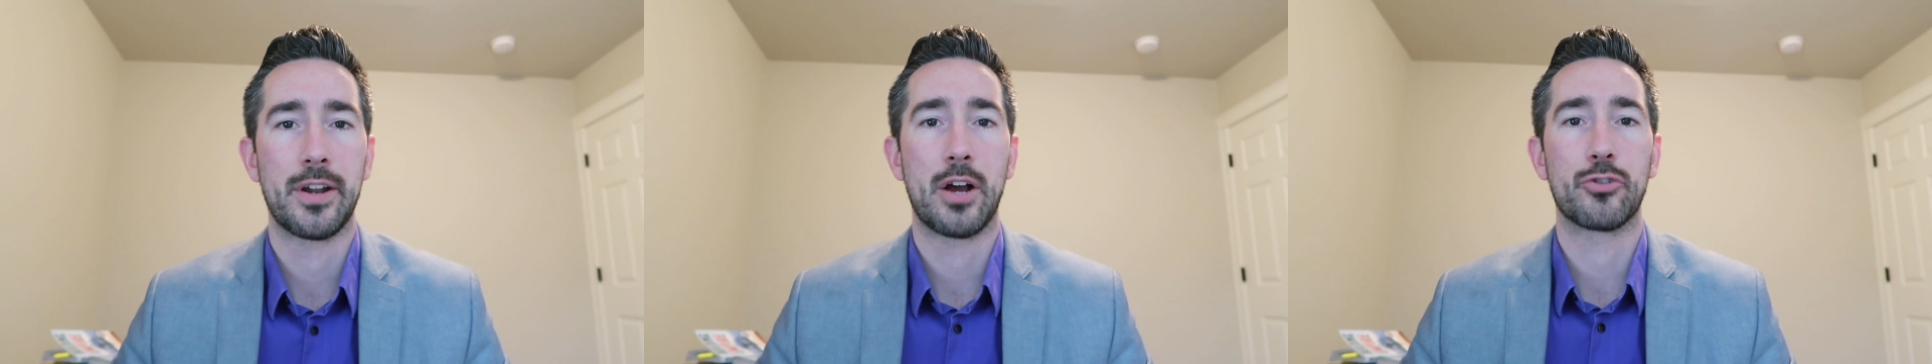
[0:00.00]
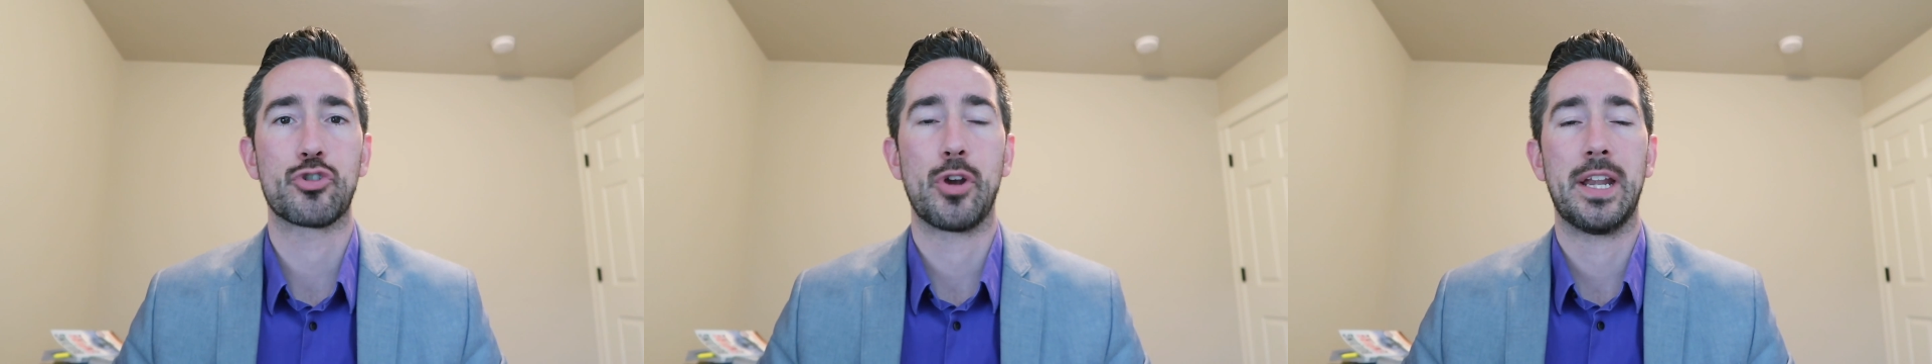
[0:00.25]

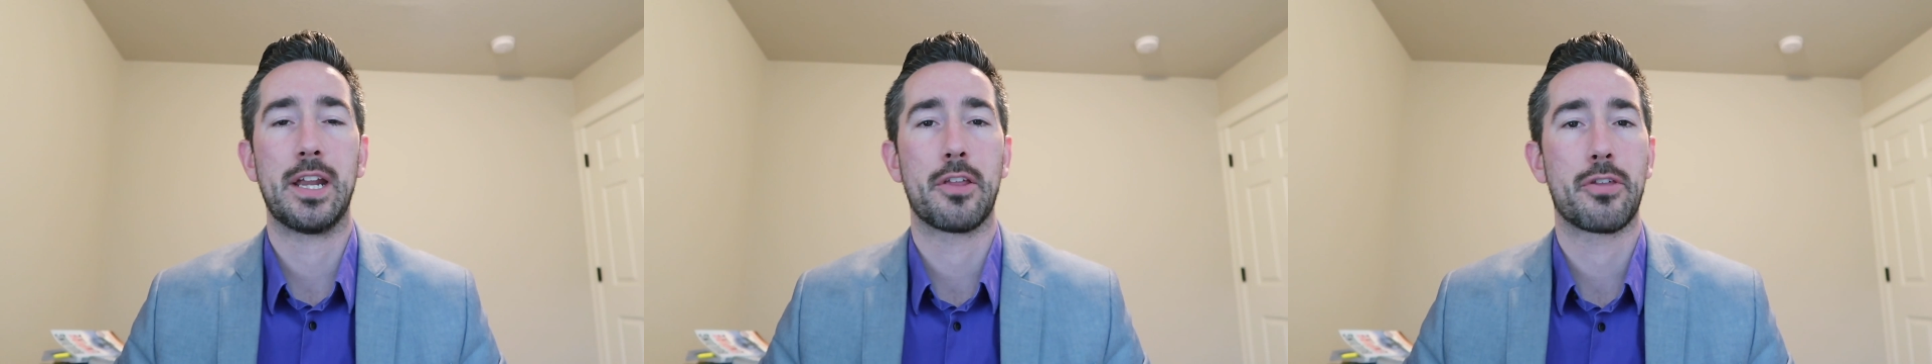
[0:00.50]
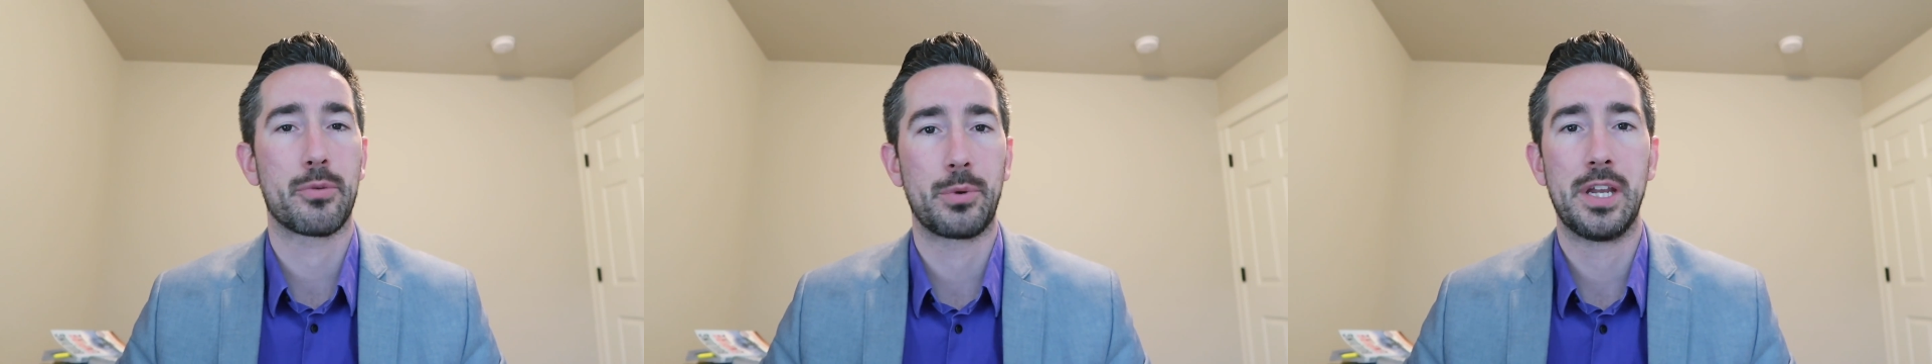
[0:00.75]
now training
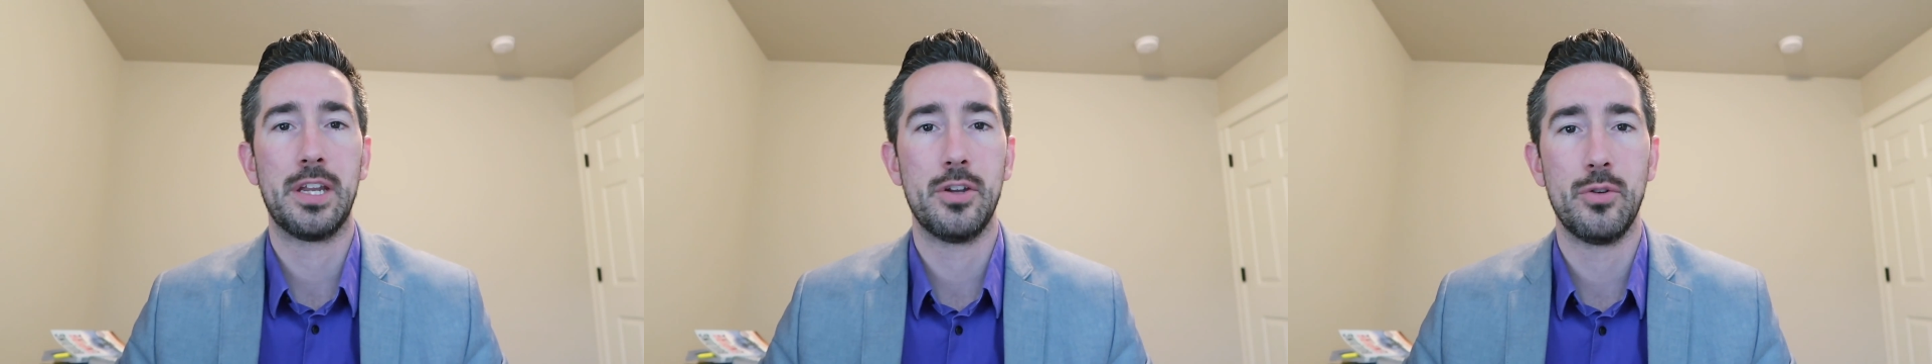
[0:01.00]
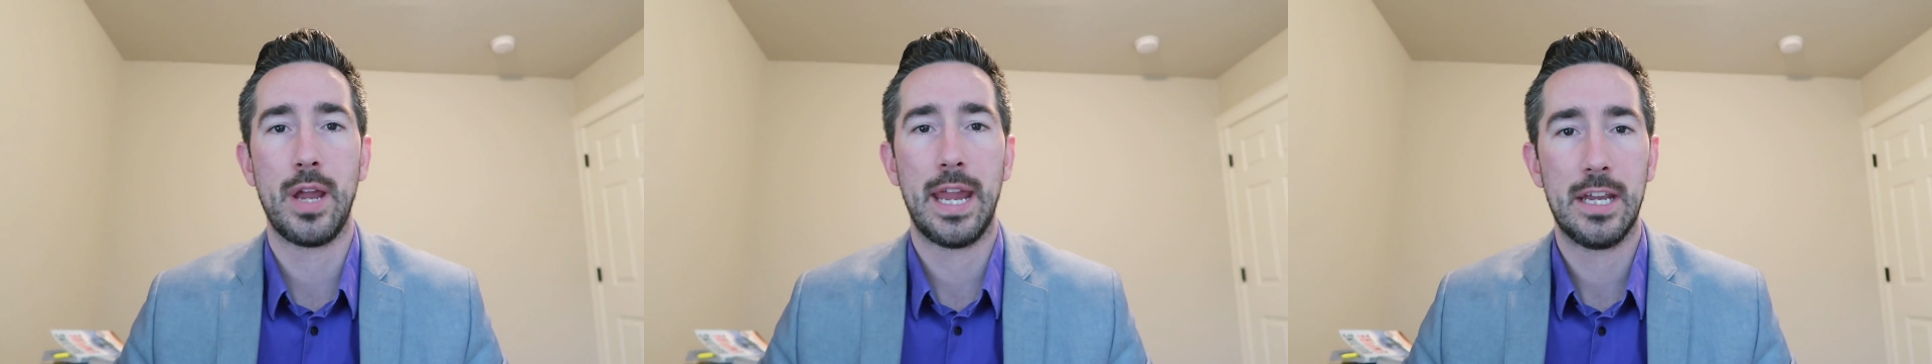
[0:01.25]
three
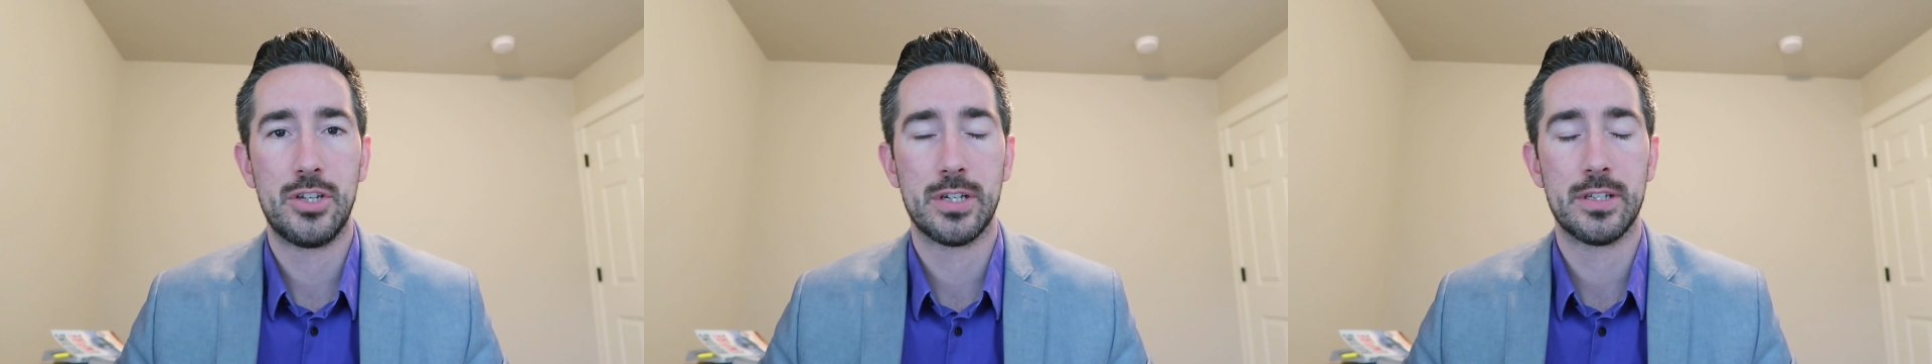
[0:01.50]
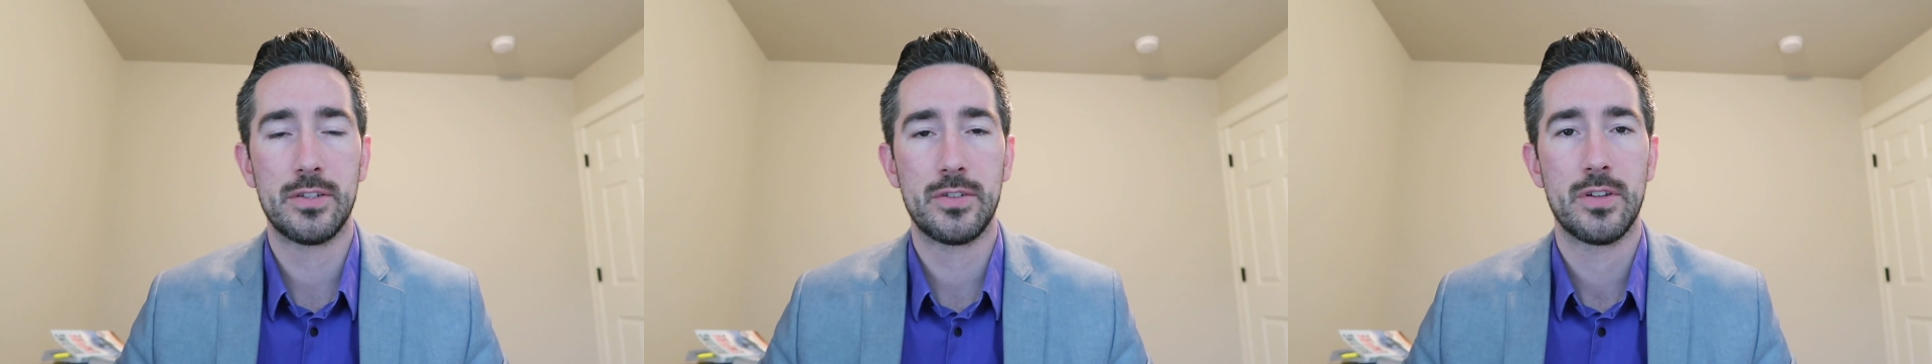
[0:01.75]
new
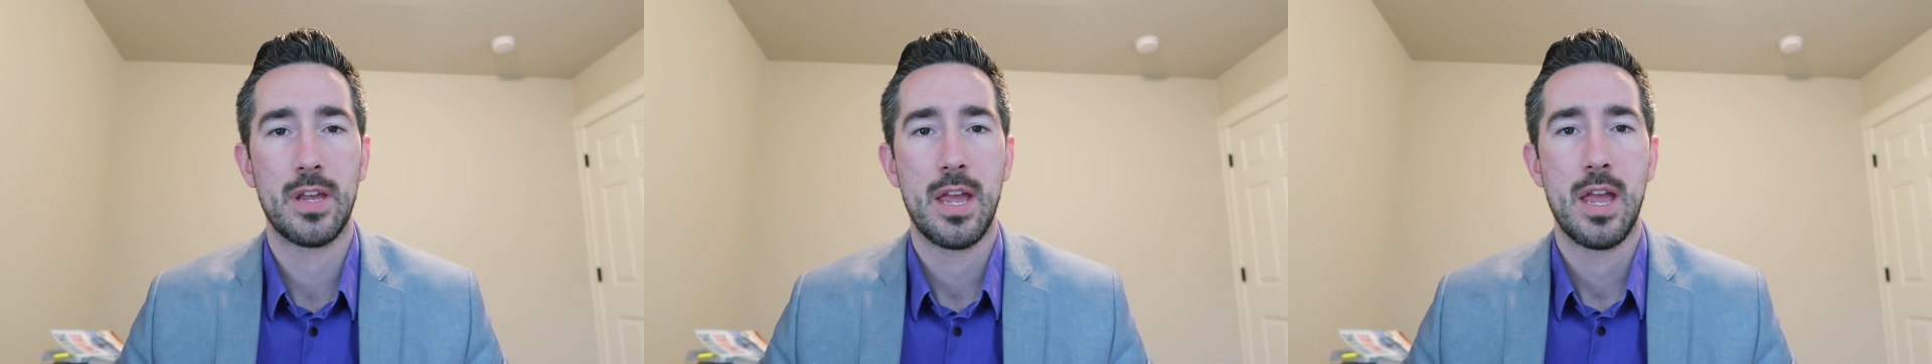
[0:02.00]
agents.